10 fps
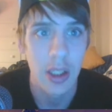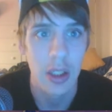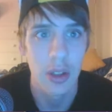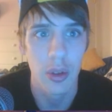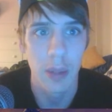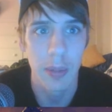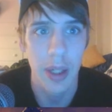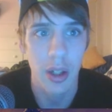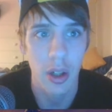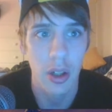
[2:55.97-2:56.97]
You can make
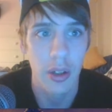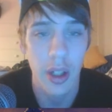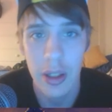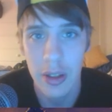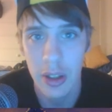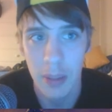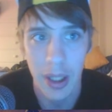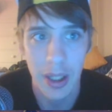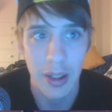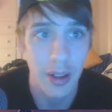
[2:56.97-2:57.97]
a card taunt, you can
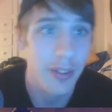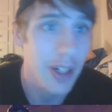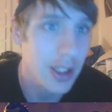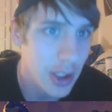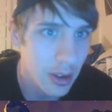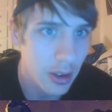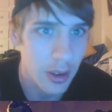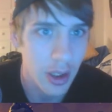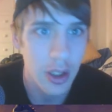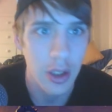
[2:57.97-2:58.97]
make it a divine shield,
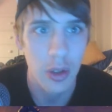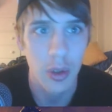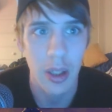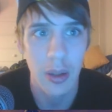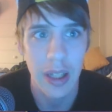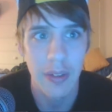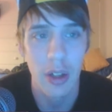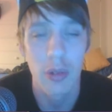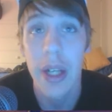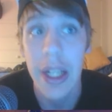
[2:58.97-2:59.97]
you can give it
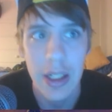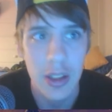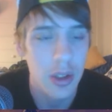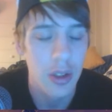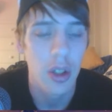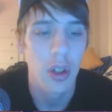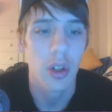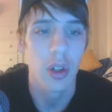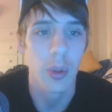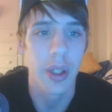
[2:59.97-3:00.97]
a rage
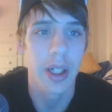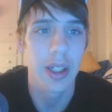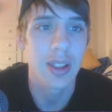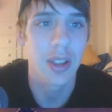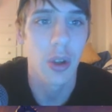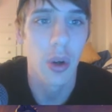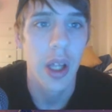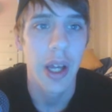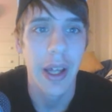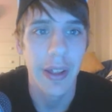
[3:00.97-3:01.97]
or whatnot. So
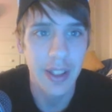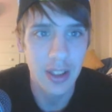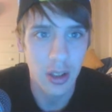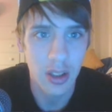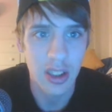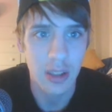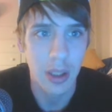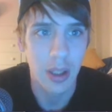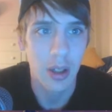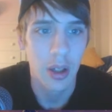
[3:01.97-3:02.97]
I think this card is going to
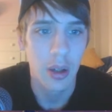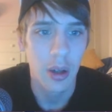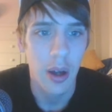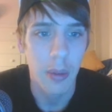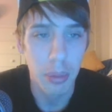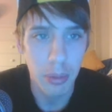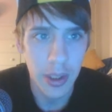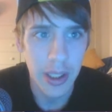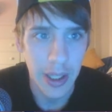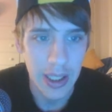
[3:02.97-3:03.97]
be a
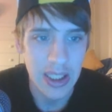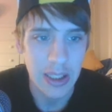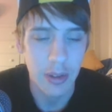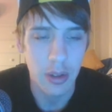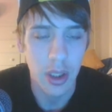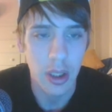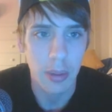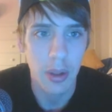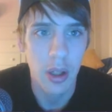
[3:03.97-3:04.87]
pretty nice 7-drop.